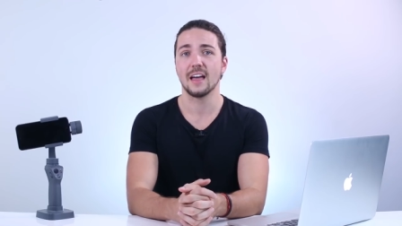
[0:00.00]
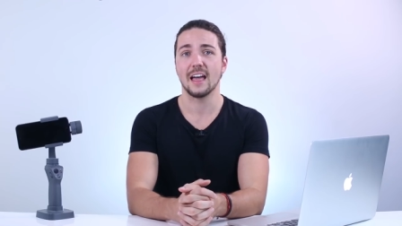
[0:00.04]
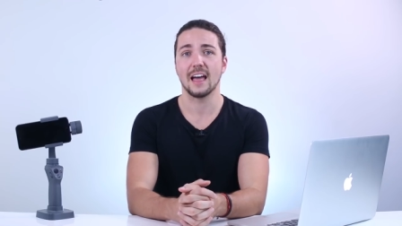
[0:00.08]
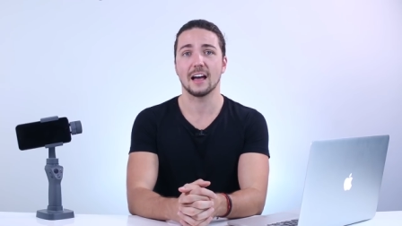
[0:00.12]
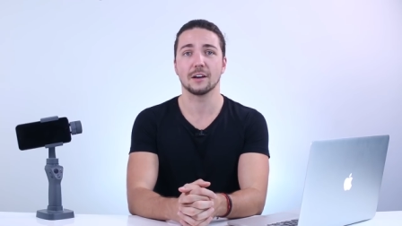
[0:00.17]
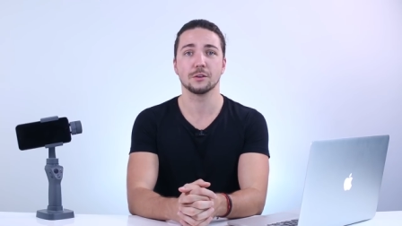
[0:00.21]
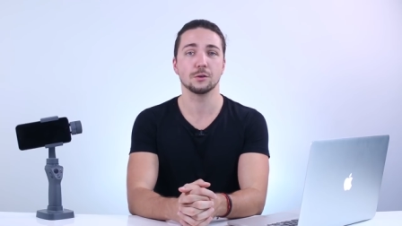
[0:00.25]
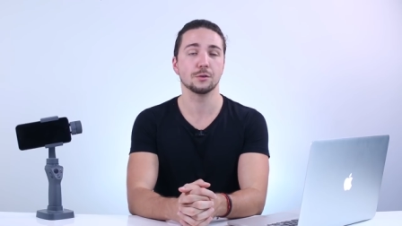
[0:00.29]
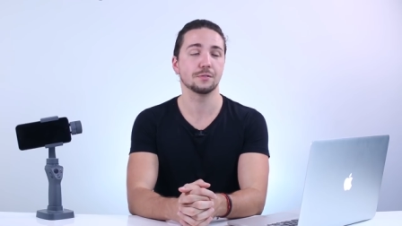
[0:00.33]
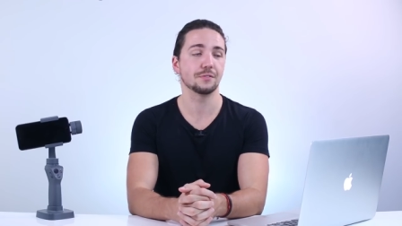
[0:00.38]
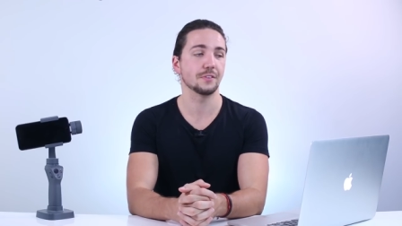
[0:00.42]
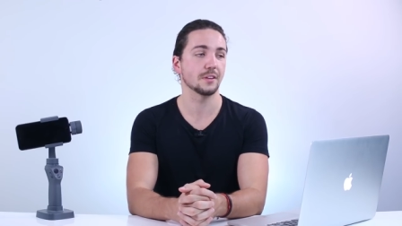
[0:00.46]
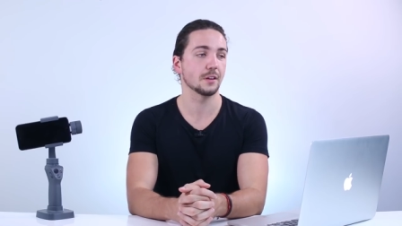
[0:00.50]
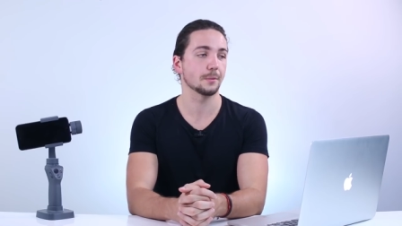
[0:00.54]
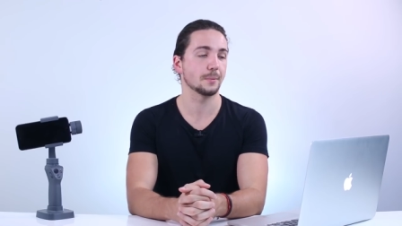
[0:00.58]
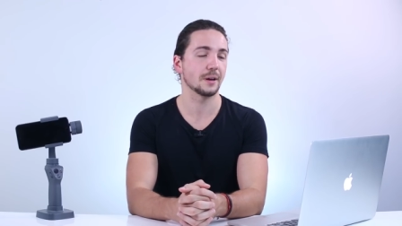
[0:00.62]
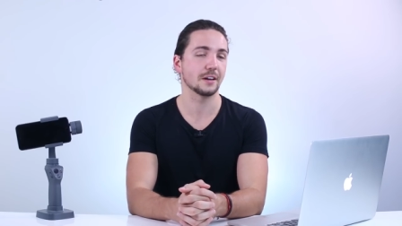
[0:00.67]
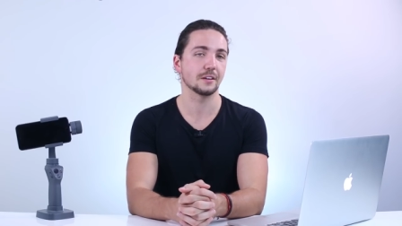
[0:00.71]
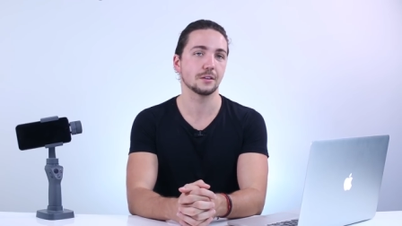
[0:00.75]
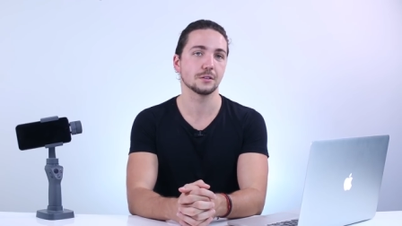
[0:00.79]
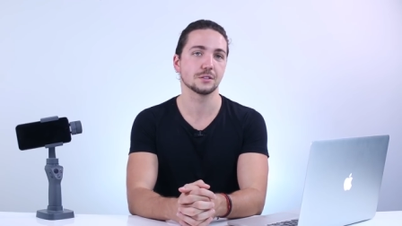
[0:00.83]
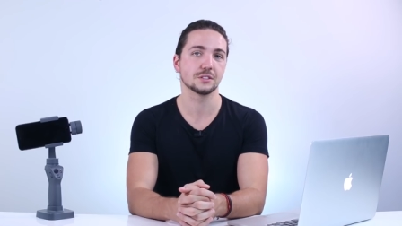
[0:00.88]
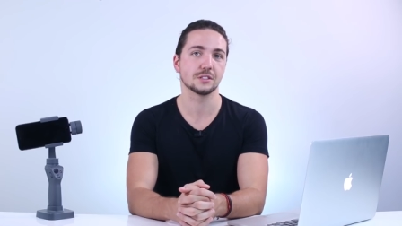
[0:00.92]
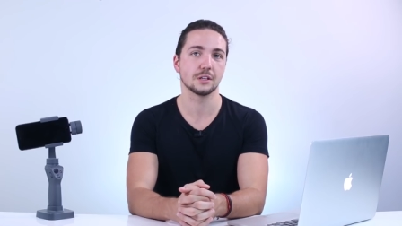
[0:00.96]
how you feel
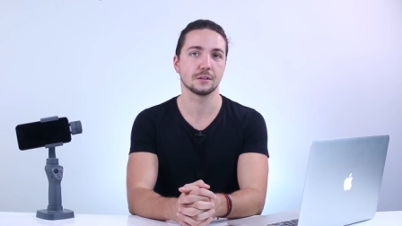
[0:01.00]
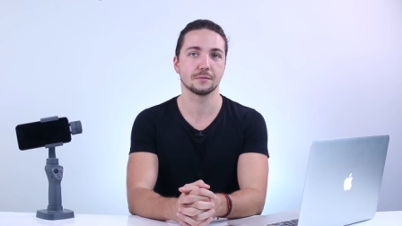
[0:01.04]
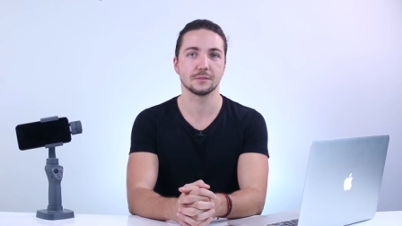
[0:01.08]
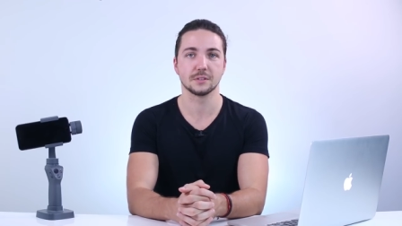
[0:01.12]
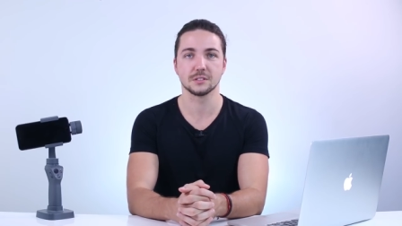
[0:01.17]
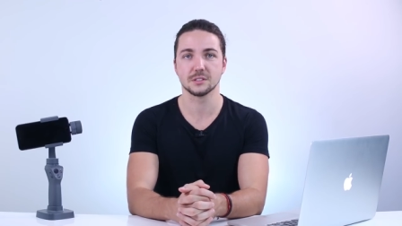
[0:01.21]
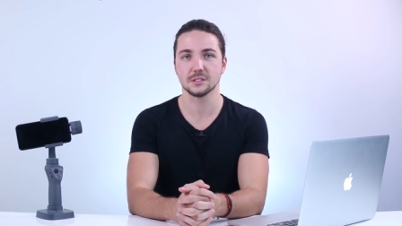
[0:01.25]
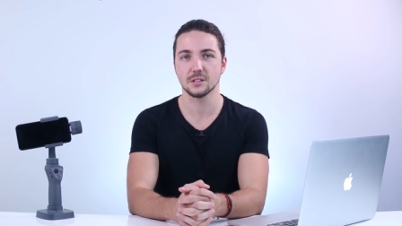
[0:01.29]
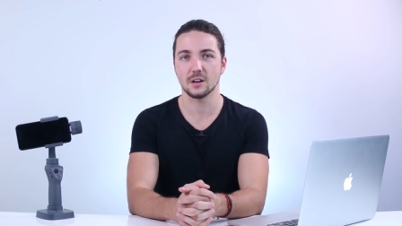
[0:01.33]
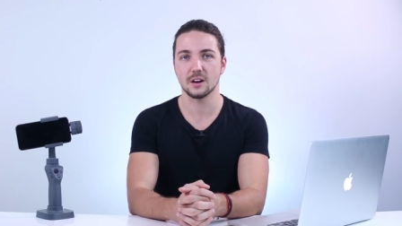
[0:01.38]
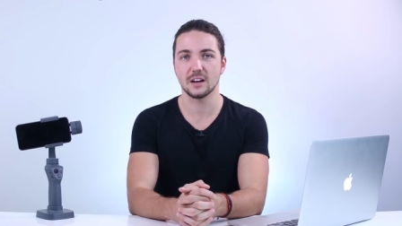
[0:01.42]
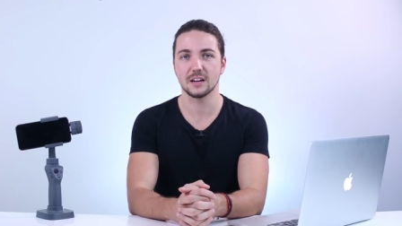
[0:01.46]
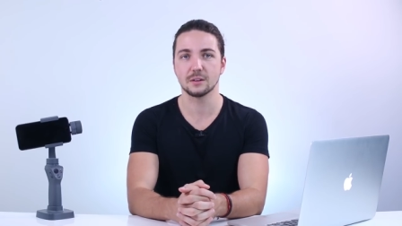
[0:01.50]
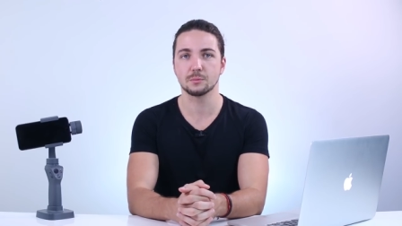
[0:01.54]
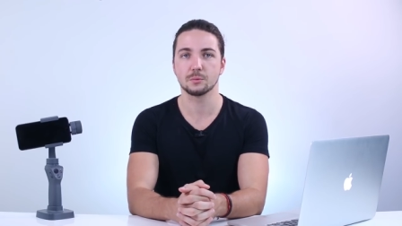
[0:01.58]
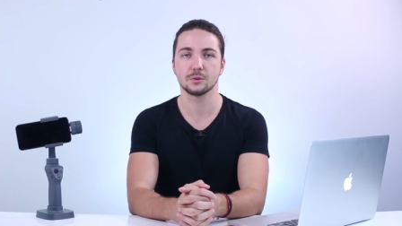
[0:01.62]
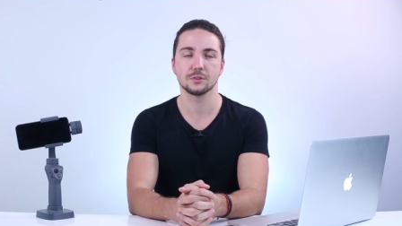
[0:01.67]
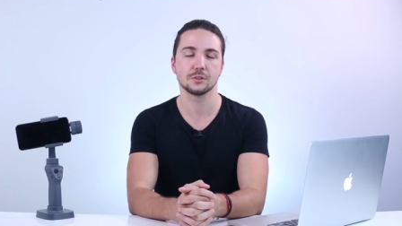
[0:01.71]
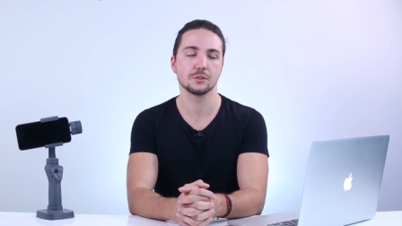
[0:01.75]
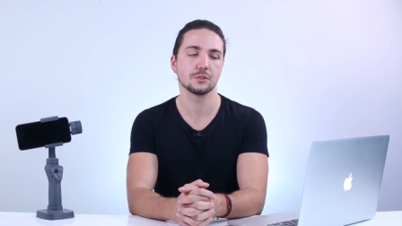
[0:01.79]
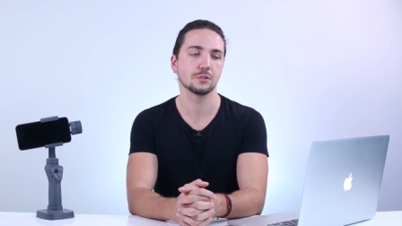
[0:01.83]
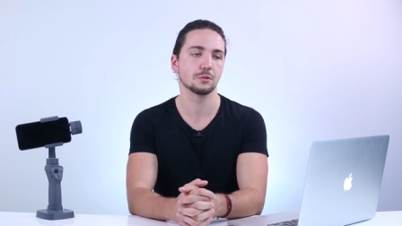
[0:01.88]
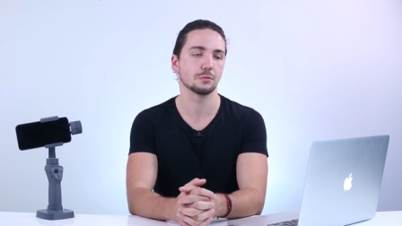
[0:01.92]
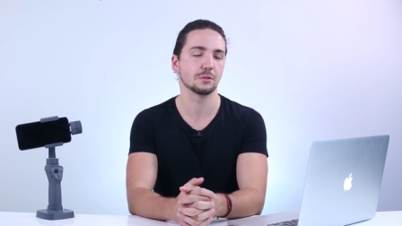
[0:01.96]
about yourself inside,
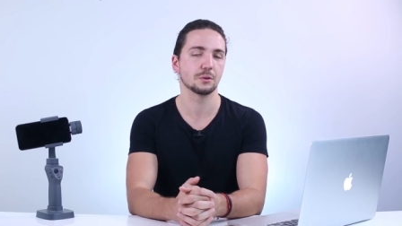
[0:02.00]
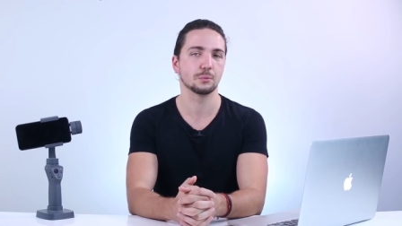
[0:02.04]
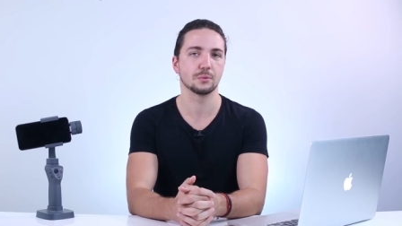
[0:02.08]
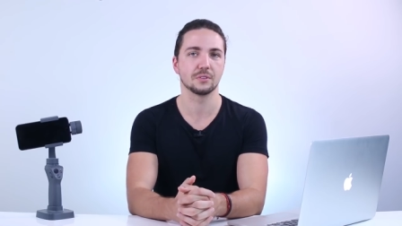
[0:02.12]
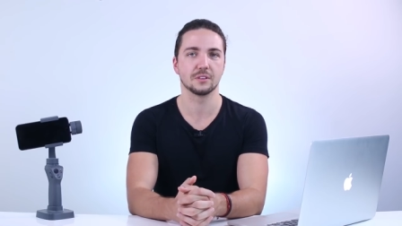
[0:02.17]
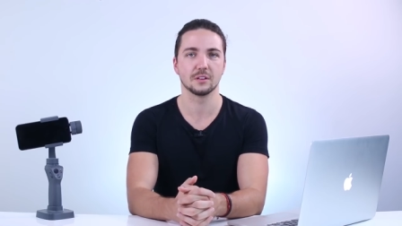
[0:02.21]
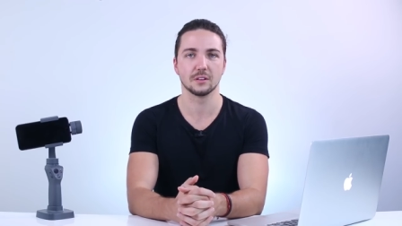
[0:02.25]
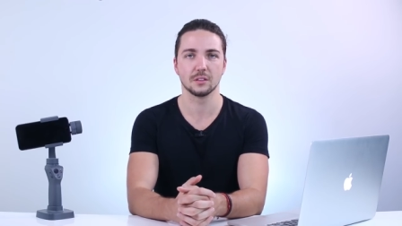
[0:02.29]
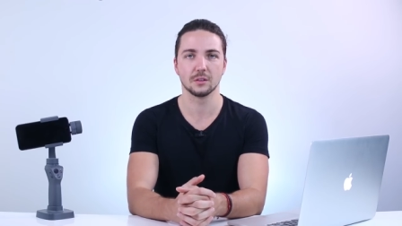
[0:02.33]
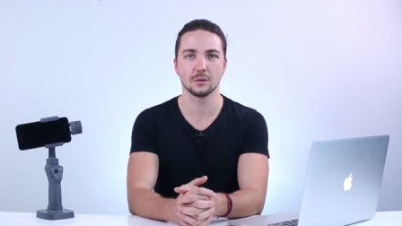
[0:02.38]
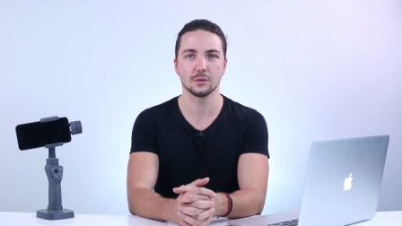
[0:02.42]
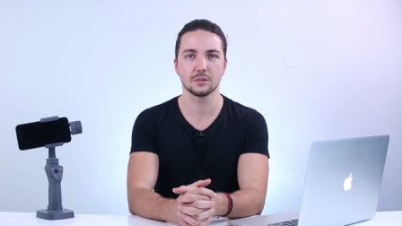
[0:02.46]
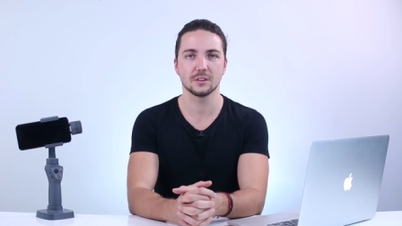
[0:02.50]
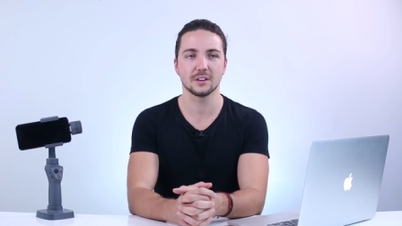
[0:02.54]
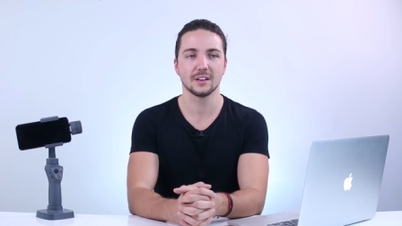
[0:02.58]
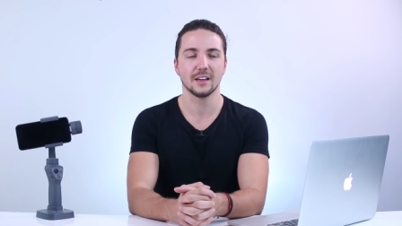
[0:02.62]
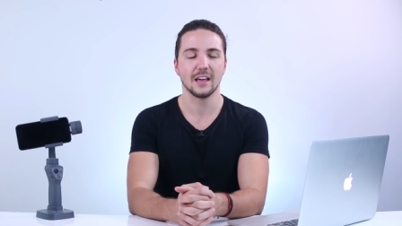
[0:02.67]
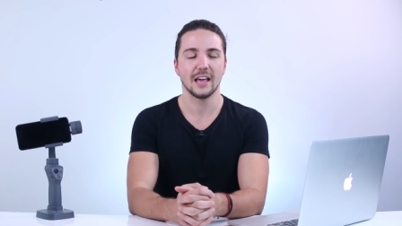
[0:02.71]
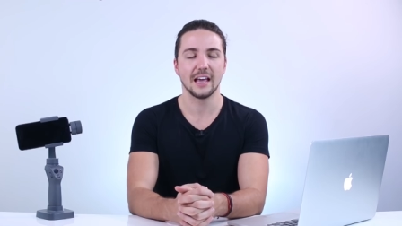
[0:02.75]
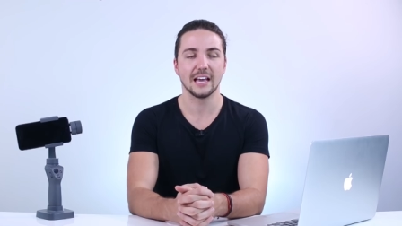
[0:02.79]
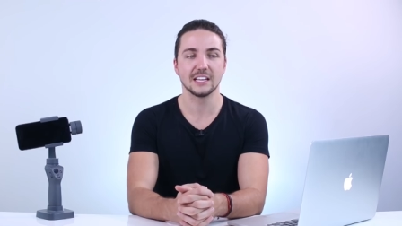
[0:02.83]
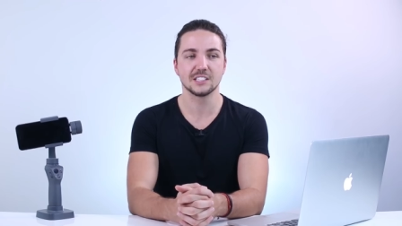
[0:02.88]
what you're doing with your look.